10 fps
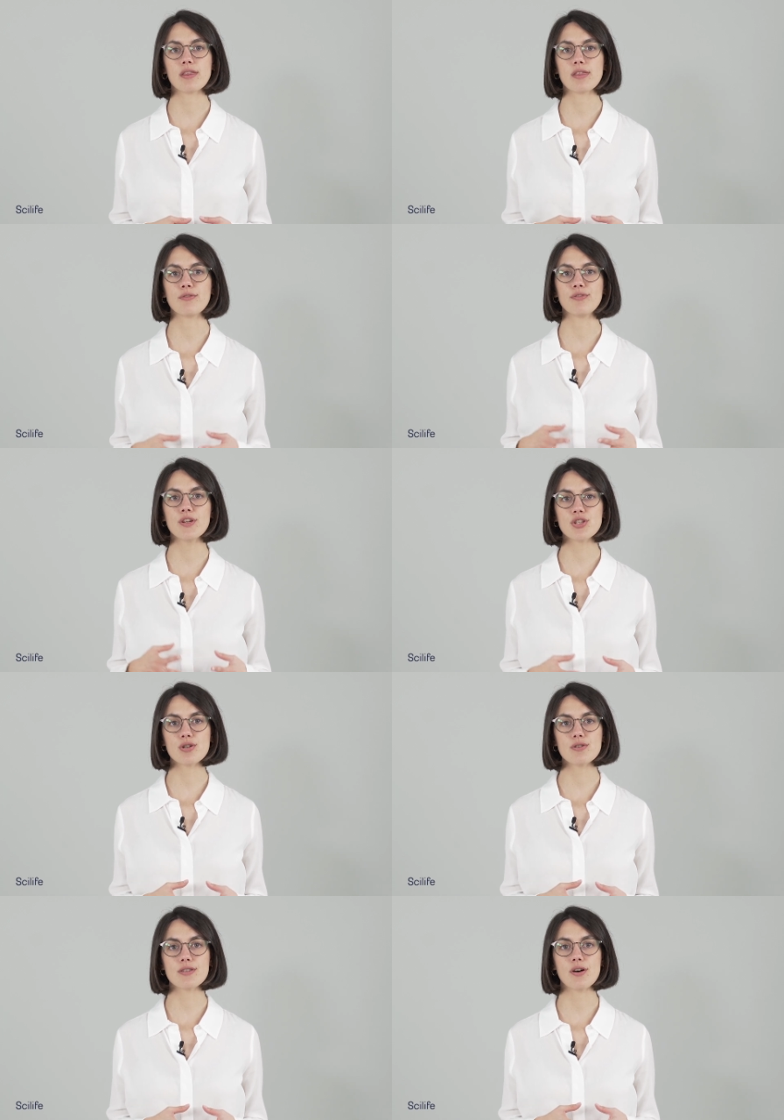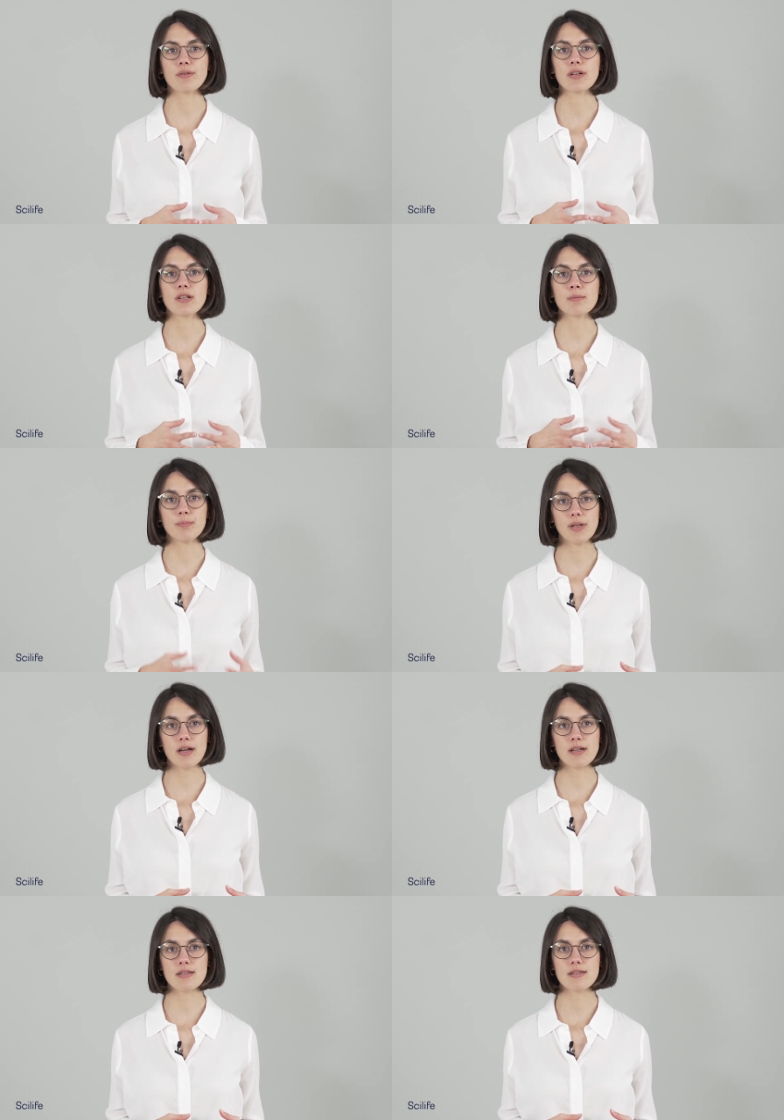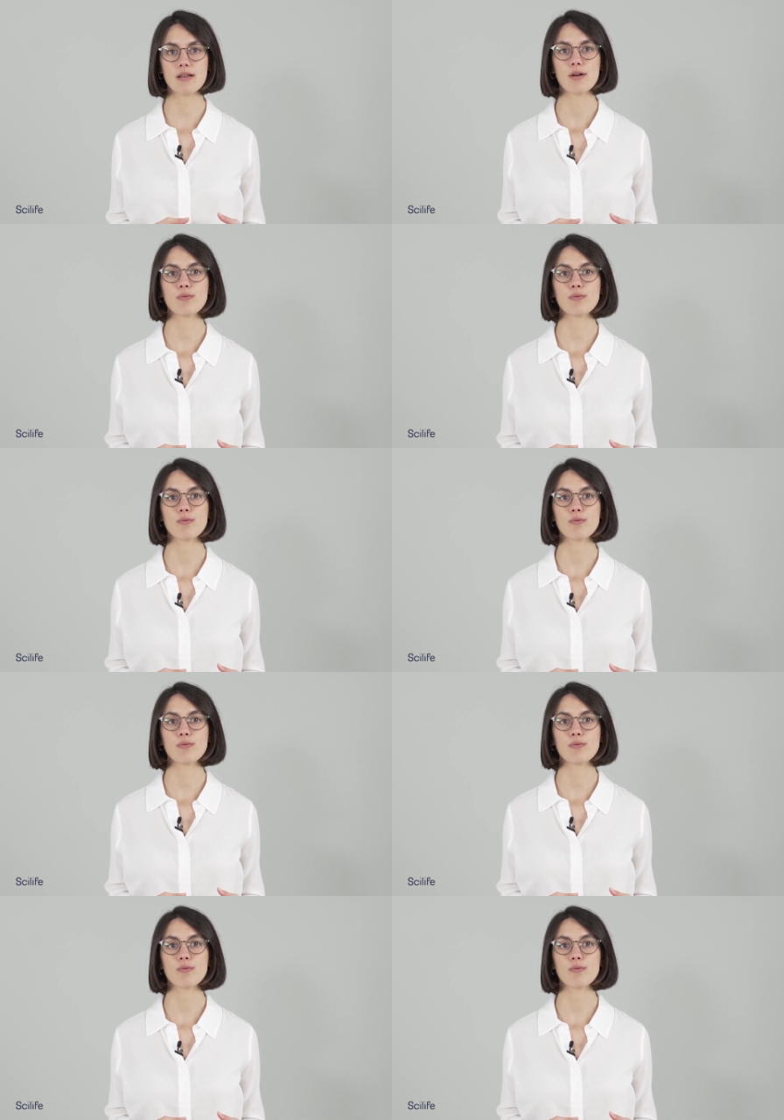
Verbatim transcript: that the features are in compliance